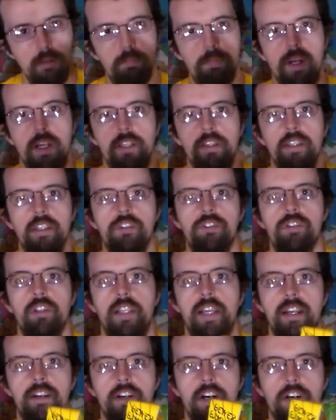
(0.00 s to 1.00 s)
But this
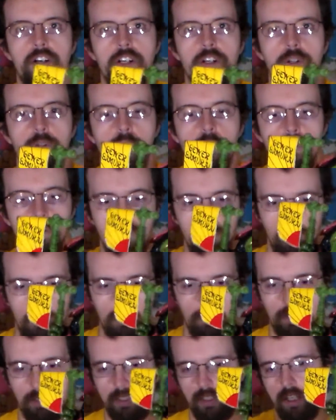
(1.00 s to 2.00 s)
Leonardo,
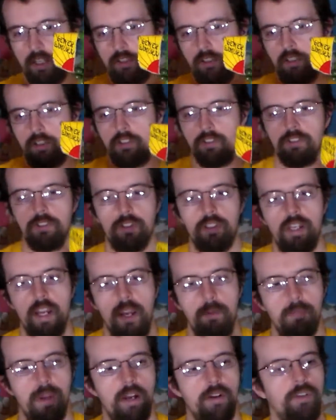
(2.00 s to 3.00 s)
along with the others,
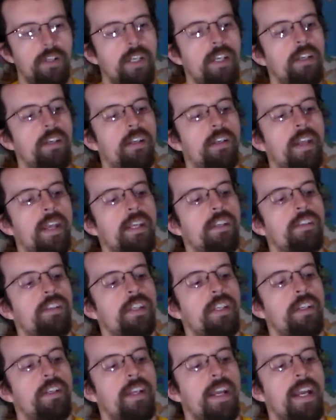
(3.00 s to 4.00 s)
came out in
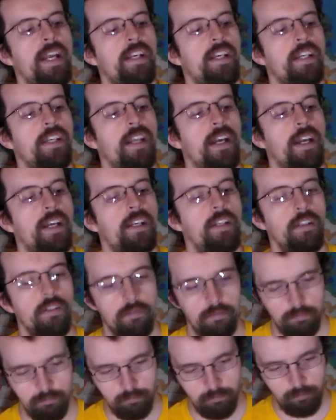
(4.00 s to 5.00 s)

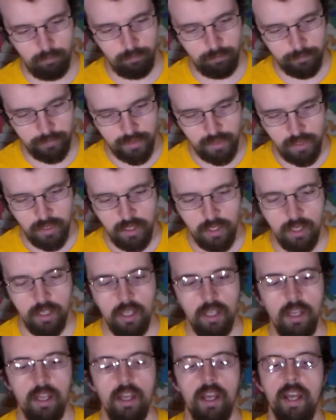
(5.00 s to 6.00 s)
1989.
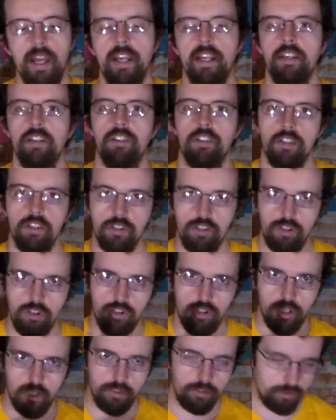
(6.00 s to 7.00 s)
And
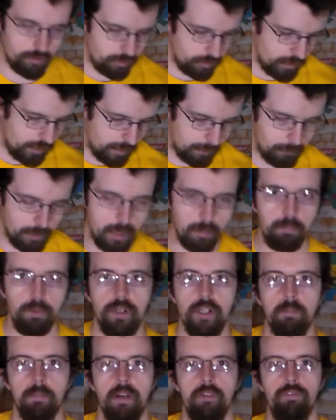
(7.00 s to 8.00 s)
just so that I'm not
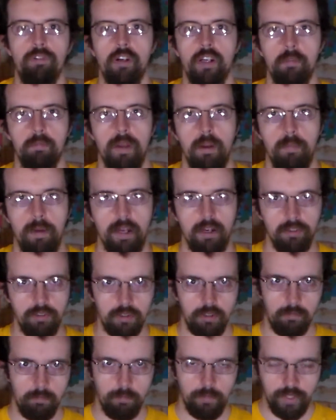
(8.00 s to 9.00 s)
putting my foot in my
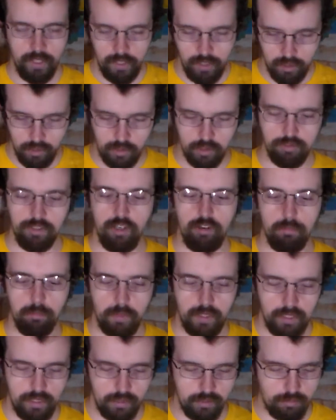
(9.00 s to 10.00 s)
mouth, because that would
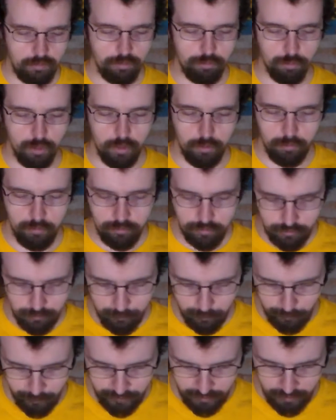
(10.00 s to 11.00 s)
be gross,